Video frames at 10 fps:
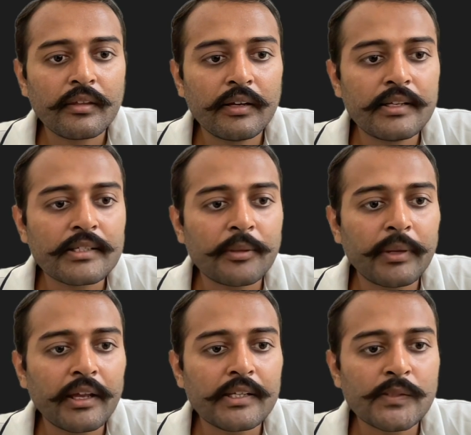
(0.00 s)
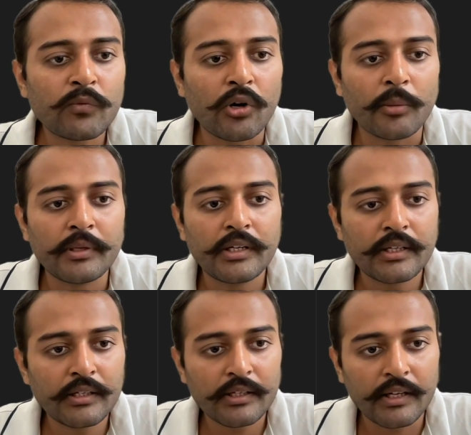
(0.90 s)
it is coming as
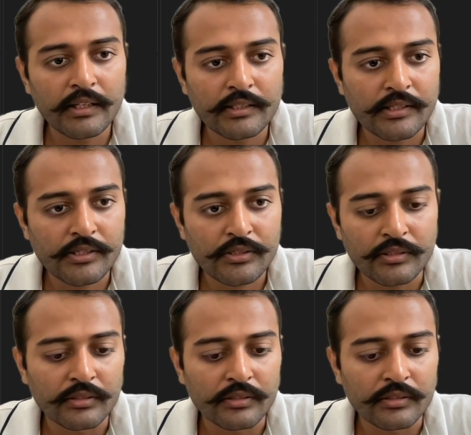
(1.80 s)
forbidden. I'll just